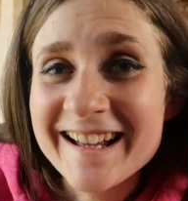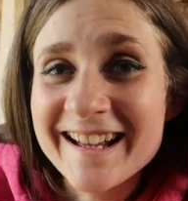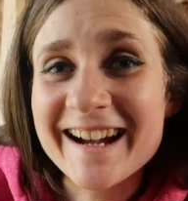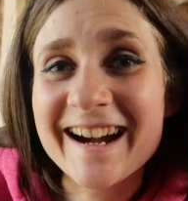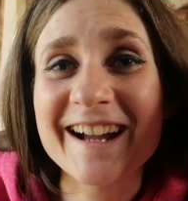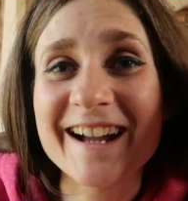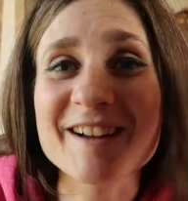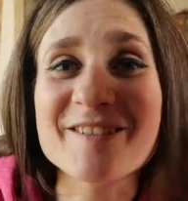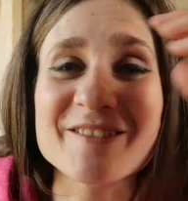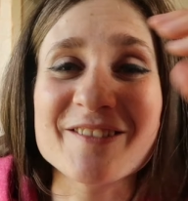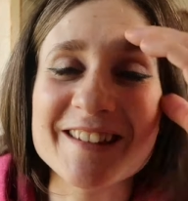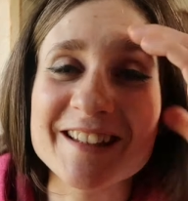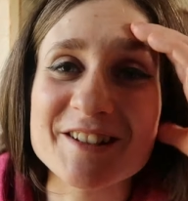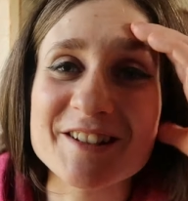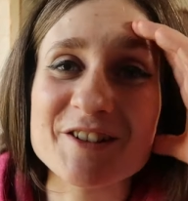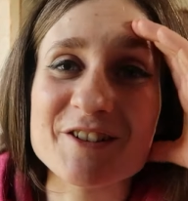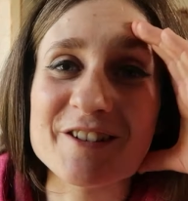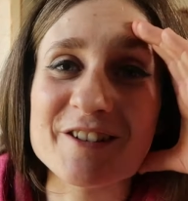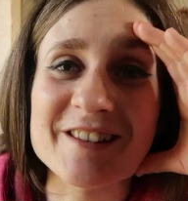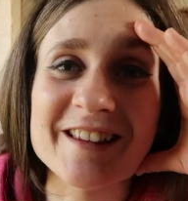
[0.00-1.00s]
I am
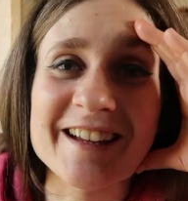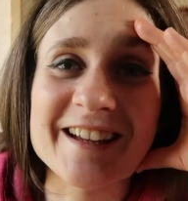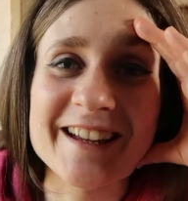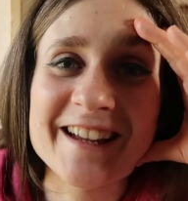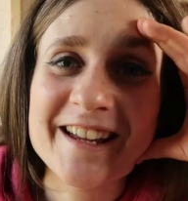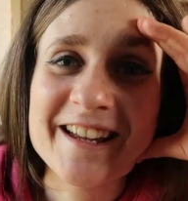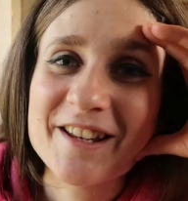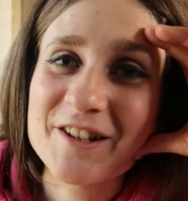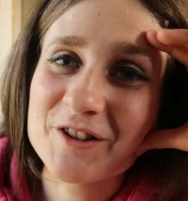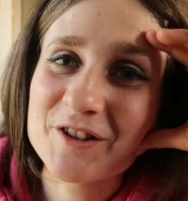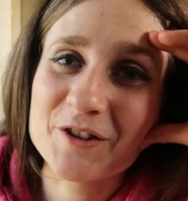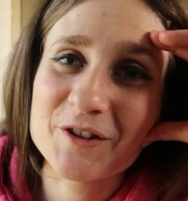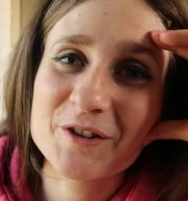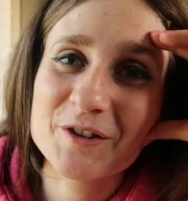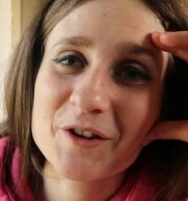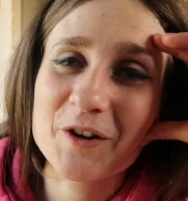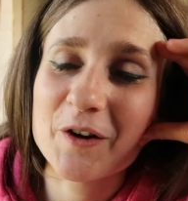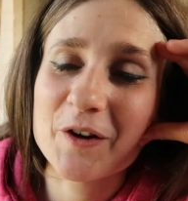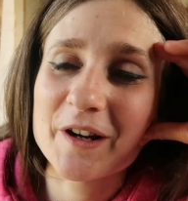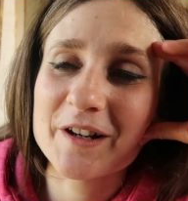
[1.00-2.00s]
literally
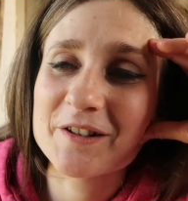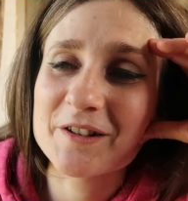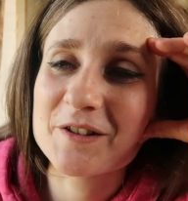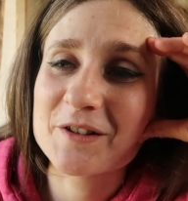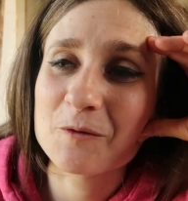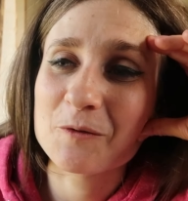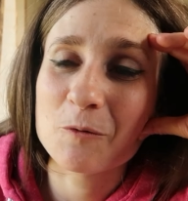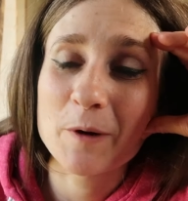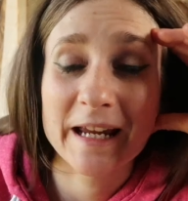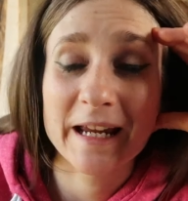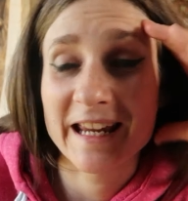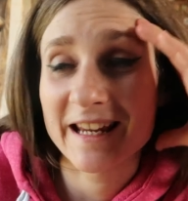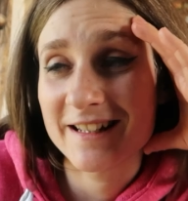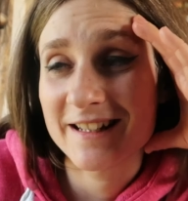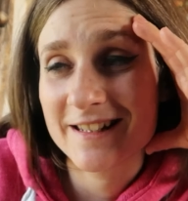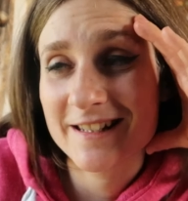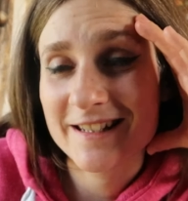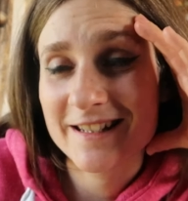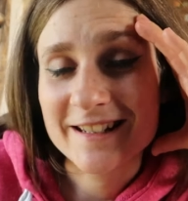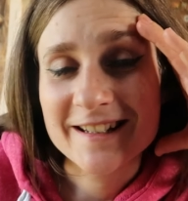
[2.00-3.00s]
just going to wing
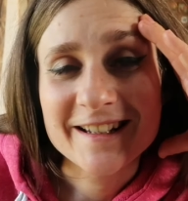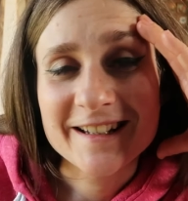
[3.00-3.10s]
it.